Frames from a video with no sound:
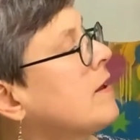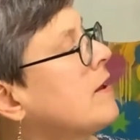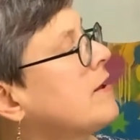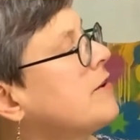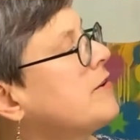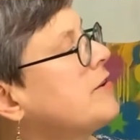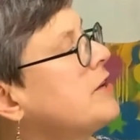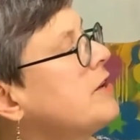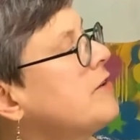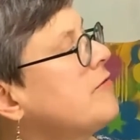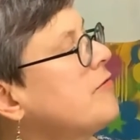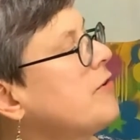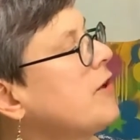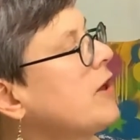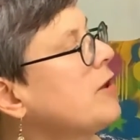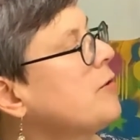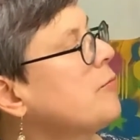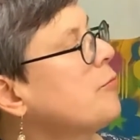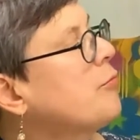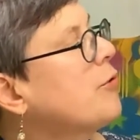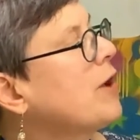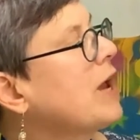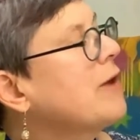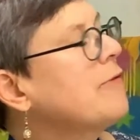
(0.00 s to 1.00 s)
She
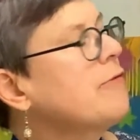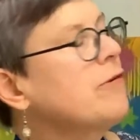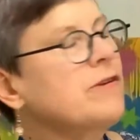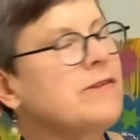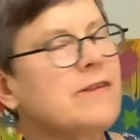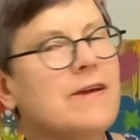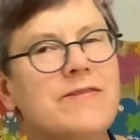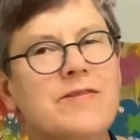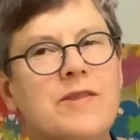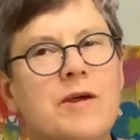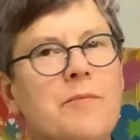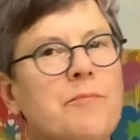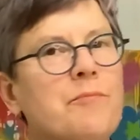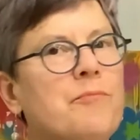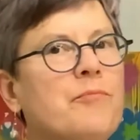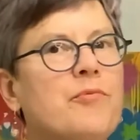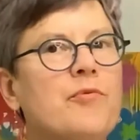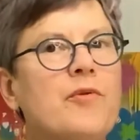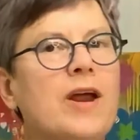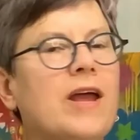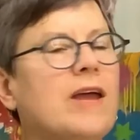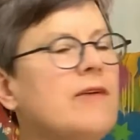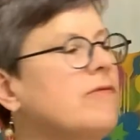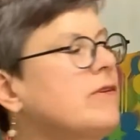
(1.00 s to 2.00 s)
felt braver than the
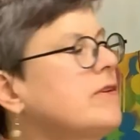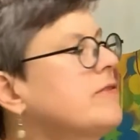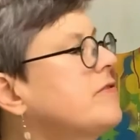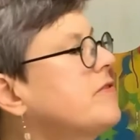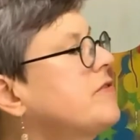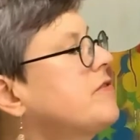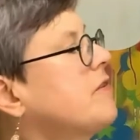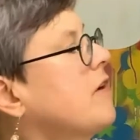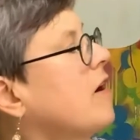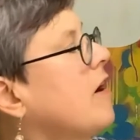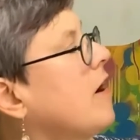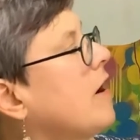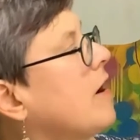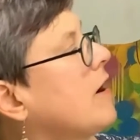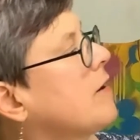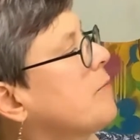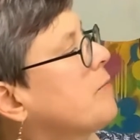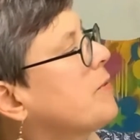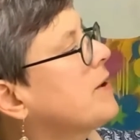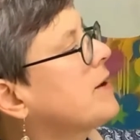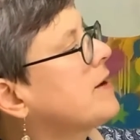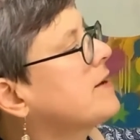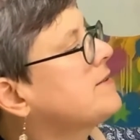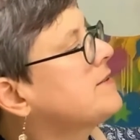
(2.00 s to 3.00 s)
bravest dog
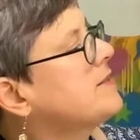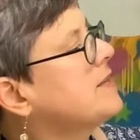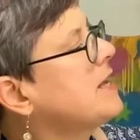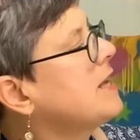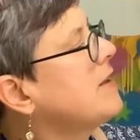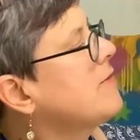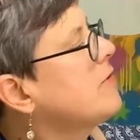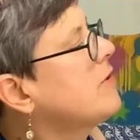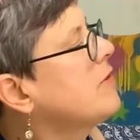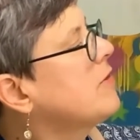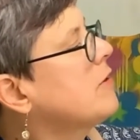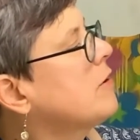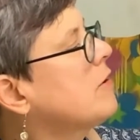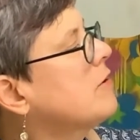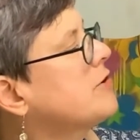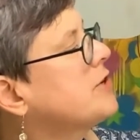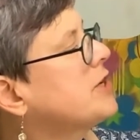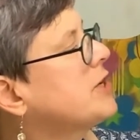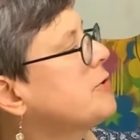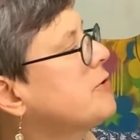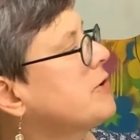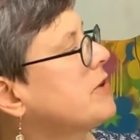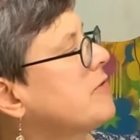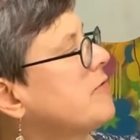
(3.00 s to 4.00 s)
because even though
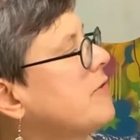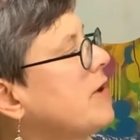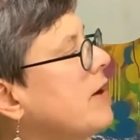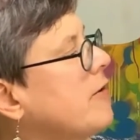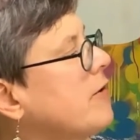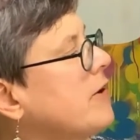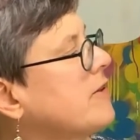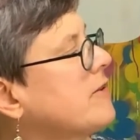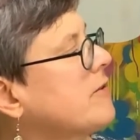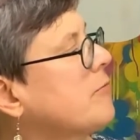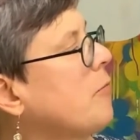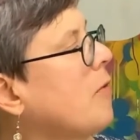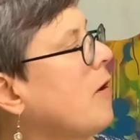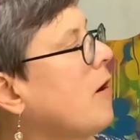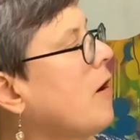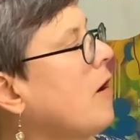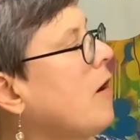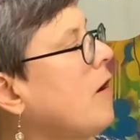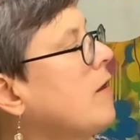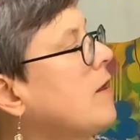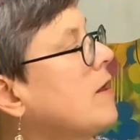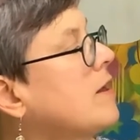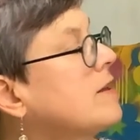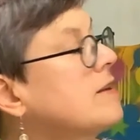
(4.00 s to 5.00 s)
she was very
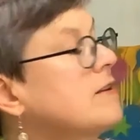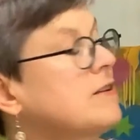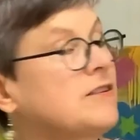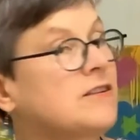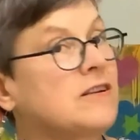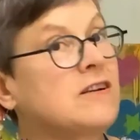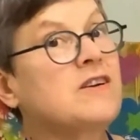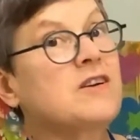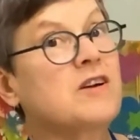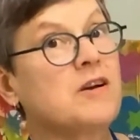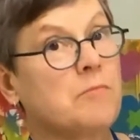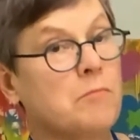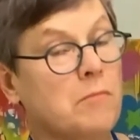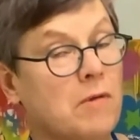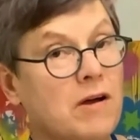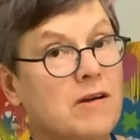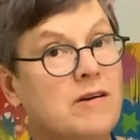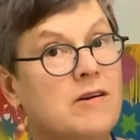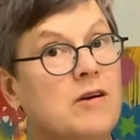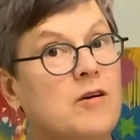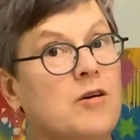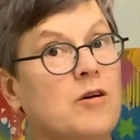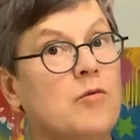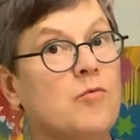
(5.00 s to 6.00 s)
small,
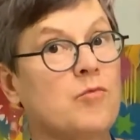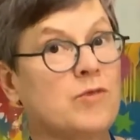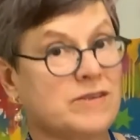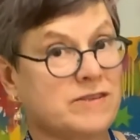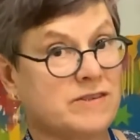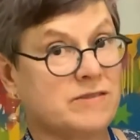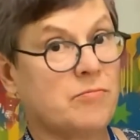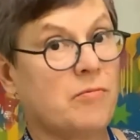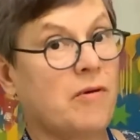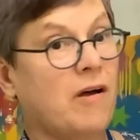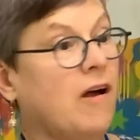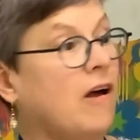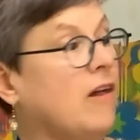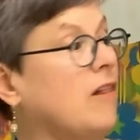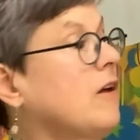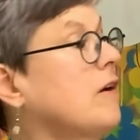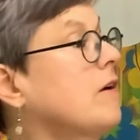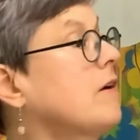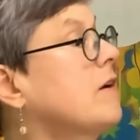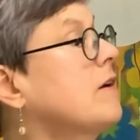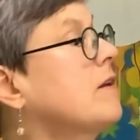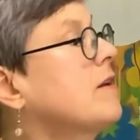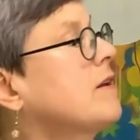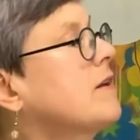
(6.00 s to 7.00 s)
Chunka was
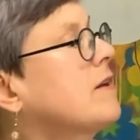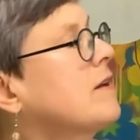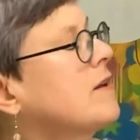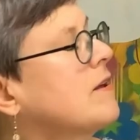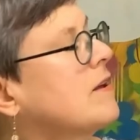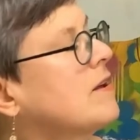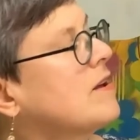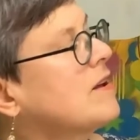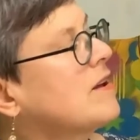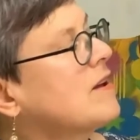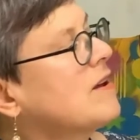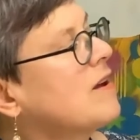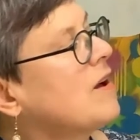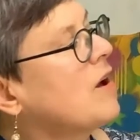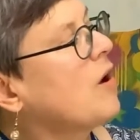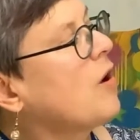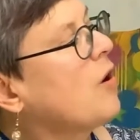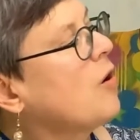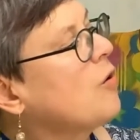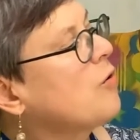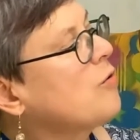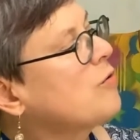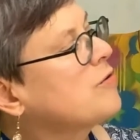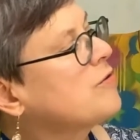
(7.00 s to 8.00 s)
smaller.
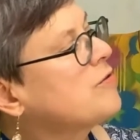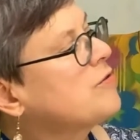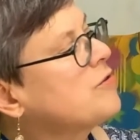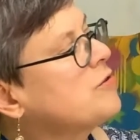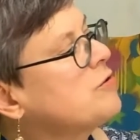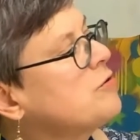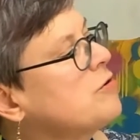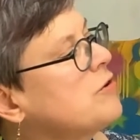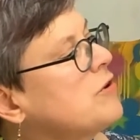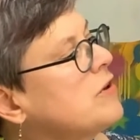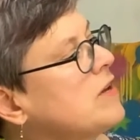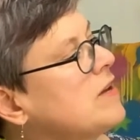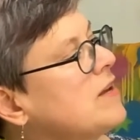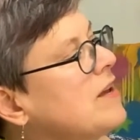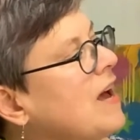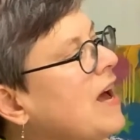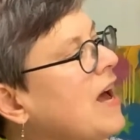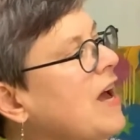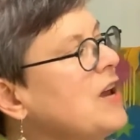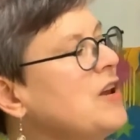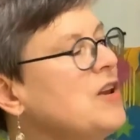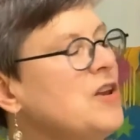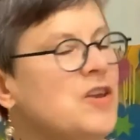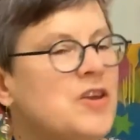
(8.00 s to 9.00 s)
Oh, Suki,
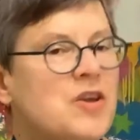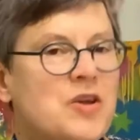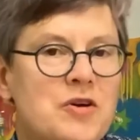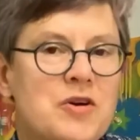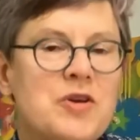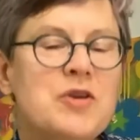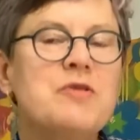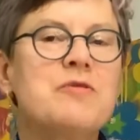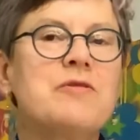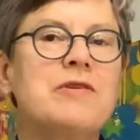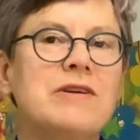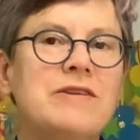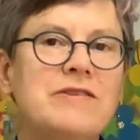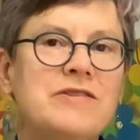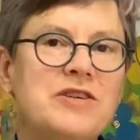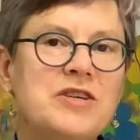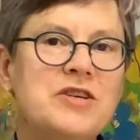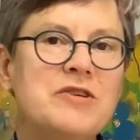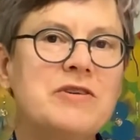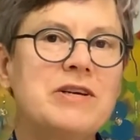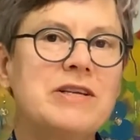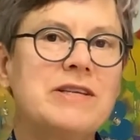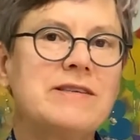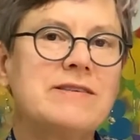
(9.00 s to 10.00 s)
I knew you could
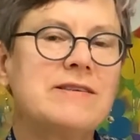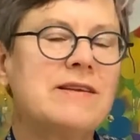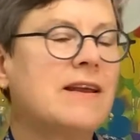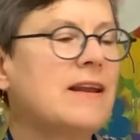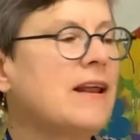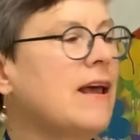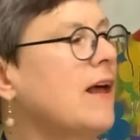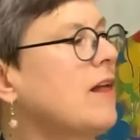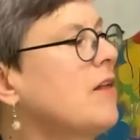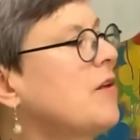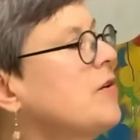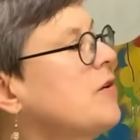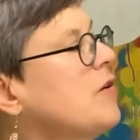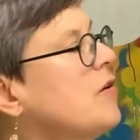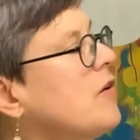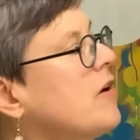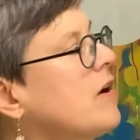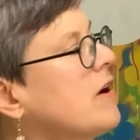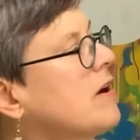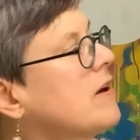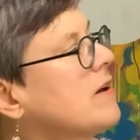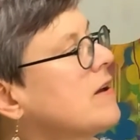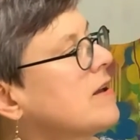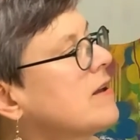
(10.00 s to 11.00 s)
do it, said
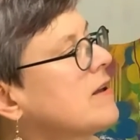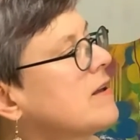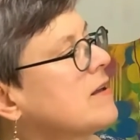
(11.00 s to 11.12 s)
Eleanor.